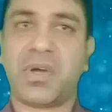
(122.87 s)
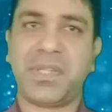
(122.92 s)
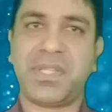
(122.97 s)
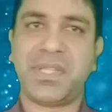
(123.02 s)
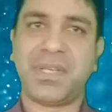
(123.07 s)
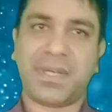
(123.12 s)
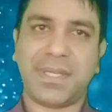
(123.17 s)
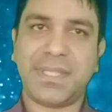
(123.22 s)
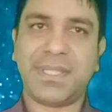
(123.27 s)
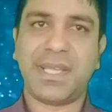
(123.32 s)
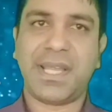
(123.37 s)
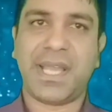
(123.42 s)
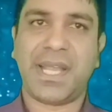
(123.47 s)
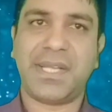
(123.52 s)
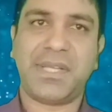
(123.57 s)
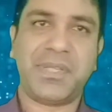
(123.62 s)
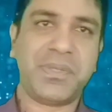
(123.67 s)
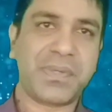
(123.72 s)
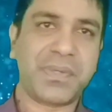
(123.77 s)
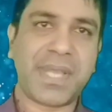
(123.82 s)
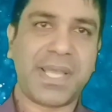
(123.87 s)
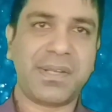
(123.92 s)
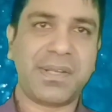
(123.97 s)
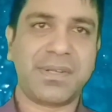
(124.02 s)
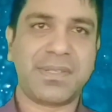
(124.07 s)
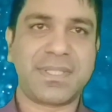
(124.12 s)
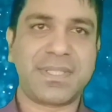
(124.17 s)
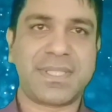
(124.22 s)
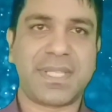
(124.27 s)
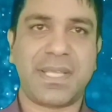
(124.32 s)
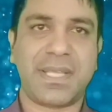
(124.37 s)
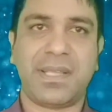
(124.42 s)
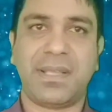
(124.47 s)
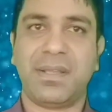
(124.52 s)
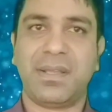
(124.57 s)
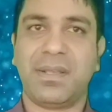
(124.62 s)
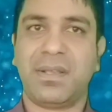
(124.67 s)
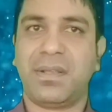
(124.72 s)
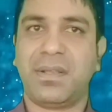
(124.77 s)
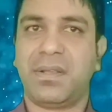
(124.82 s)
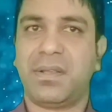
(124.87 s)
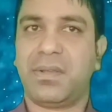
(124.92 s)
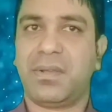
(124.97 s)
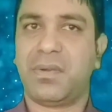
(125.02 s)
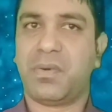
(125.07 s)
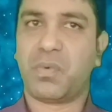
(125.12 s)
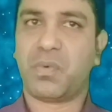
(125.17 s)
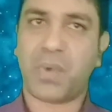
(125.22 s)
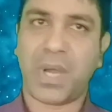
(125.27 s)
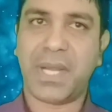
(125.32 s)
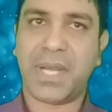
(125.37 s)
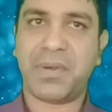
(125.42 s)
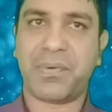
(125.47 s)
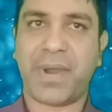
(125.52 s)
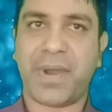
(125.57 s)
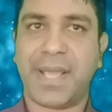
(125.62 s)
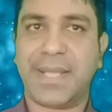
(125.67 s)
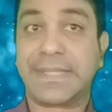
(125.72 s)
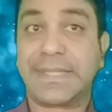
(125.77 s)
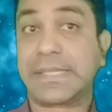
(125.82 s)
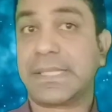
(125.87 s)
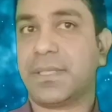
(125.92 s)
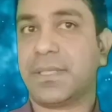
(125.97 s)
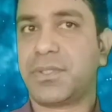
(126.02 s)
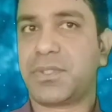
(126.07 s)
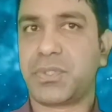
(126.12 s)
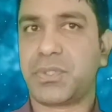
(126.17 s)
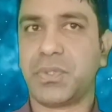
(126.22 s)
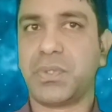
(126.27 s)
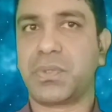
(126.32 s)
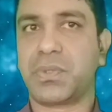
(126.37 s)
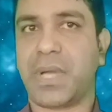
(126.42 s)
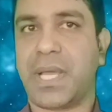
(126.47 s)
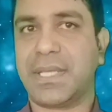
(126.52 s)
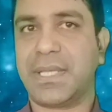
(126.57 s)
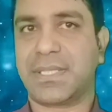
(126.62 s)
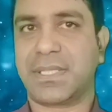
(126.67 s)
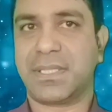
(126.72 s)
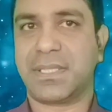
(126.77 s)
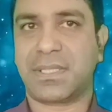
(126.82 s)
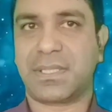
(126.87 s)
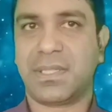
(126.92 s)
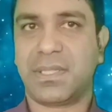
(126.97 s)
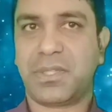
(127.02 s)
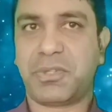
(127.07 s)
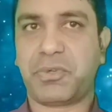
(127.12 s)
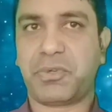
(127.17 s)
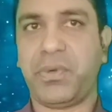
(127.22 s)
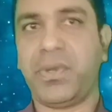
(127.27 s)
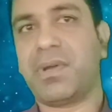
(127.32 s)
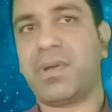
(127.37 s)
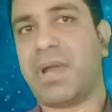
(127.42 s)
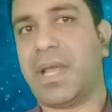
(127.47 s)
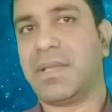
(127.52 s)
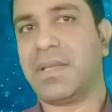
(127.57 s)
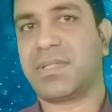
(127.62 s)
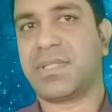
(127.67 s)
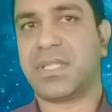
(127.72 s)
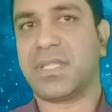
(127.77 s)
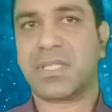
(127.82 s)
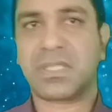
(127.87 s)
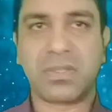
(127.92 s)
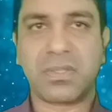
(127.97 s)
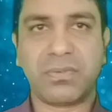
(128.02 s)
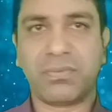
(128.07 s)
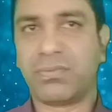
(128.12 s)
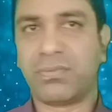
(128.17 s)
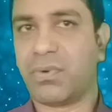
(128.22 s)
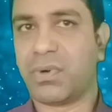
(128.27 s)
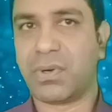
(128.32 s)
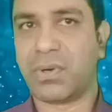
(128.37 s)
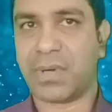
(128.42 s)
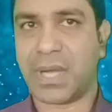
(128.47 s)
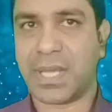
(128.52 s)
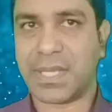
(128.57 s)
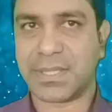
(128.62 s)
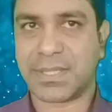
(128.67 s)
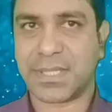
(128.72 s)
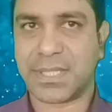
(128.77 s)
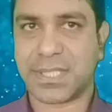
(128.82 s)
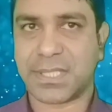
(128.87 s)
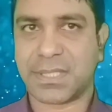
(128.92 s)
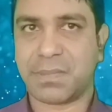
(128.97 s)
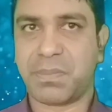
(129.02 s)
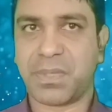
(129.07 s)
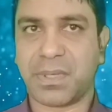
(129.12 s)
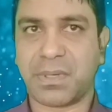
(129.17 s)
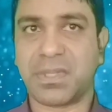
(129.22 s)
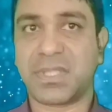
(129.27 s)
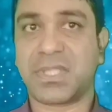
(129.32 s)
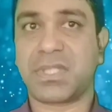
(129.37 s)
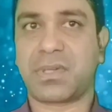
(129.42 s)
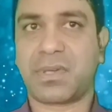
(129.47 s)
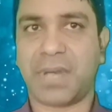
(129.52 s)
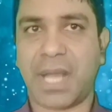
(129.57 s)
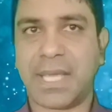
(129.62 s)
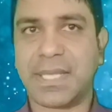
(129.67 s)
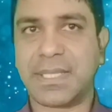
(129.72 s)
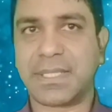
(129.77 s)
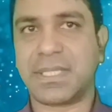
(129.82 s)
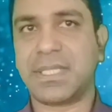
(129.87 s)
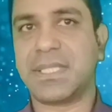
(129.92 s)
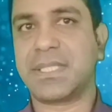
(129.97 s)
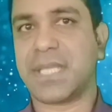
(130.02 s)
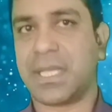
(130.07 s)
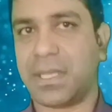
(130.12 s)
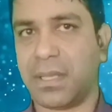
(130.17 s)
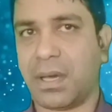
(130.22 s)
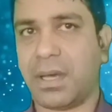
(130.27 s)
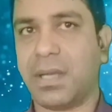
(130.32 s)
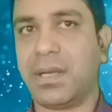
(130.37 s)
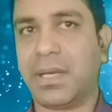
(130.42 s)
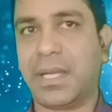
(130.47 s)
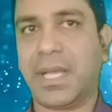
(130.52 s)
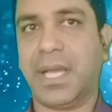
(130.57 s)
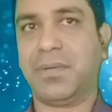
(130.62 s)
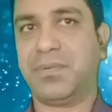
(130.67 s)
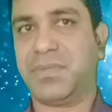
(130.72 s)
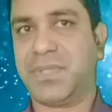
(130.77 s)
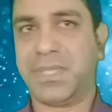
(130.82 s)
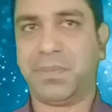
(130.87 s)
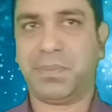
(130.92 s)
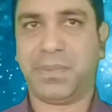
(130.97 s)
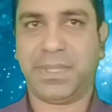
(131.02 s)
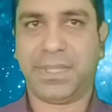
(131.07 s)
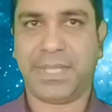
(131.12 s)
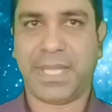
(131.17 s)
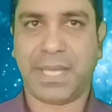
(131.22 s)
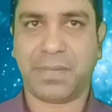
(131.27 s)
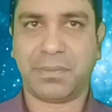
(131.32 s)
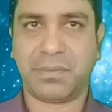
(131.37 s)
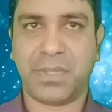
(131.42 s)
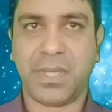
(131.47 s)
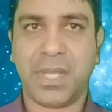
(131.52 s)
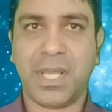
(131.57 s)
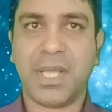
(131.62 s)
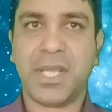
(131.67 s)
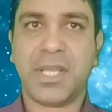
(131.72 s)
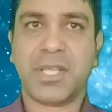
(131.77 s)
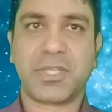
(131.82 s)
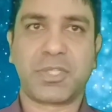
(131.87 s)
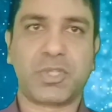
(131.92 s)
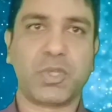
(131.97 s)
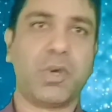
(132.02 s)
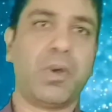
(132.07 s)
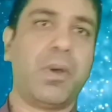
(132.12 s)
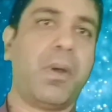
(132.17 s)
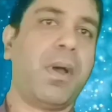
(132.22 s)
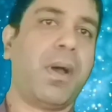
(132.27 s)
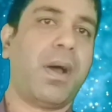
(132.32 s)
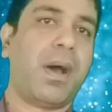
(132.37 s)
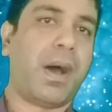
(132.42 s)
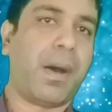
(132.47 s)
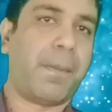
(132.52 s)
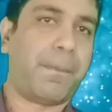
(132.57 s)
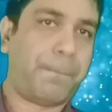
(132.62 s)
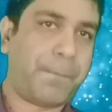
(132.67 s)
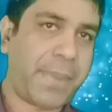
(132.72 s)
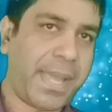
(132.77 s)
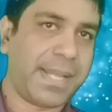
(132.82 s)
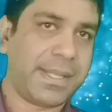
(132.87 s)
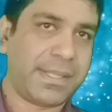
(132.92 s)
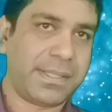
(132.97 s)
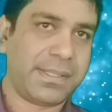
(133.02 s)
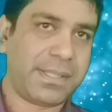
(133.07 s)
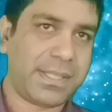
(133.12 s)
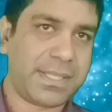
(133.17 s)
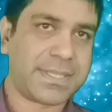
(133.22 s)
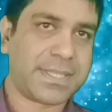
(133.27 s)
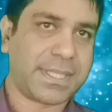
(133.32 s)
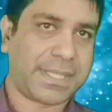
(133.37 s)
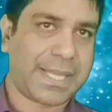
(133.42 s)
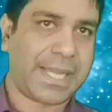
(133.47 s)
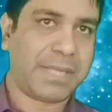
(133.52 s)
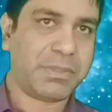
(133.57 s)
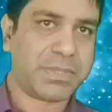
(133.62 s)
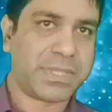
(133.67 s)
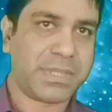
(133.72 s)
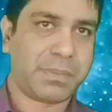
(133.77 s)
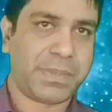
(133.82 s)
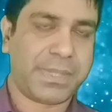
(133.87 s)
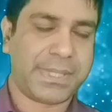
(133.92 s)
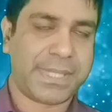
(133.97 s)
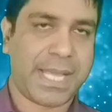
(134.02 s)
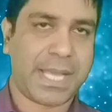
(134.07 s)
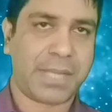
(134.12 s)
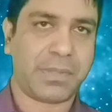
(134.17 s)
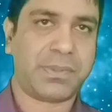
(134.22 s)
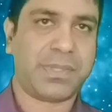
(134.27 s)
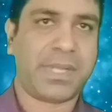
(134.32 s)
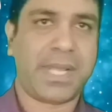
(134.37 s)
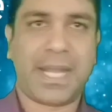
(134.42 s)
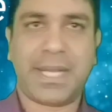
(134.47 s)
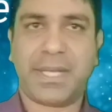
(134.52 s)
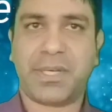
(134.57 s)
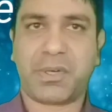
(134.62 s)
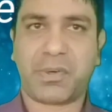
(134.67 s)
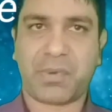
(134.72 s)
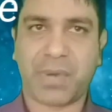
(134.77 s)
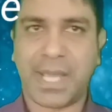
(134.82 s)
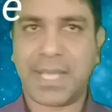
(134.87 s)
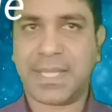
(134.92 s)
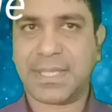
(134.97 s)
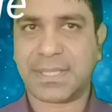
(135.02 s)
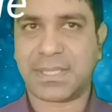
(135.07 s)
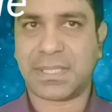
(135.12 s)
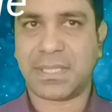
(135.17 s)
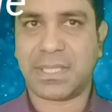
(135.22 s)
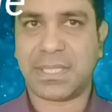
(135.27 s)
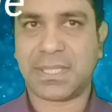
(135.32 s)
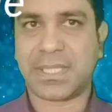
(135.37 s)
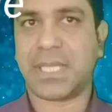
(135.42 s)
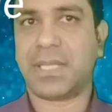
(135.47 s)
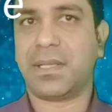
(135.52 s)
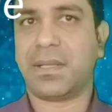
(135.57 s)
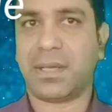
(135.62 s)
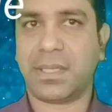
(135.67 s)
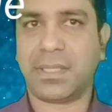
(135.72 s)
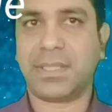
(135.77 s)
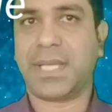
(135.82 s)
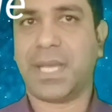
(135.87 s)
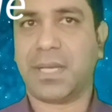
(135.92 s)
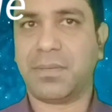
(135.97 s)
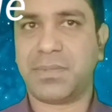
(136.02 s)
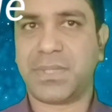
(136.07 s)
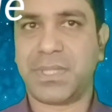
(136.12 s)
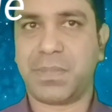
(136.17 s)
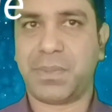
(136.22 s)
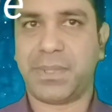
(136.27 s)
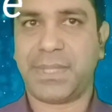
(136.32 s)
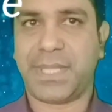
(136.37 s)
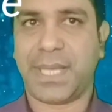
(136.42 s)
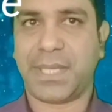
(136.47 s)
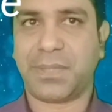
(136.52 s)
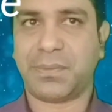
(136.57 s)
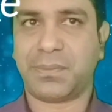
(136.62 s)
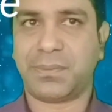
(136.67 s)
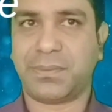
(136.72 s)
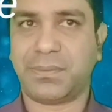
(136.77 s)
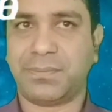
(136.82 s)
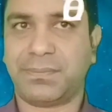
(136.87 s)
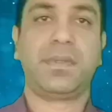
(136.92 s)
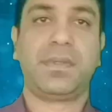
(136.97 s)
On the other hand, you cannot say 1 rice, 2 rices, 3 rices, 4 rices because rice is an uncountable noun. So a pen is a countable noun and rice is an uncountable noun.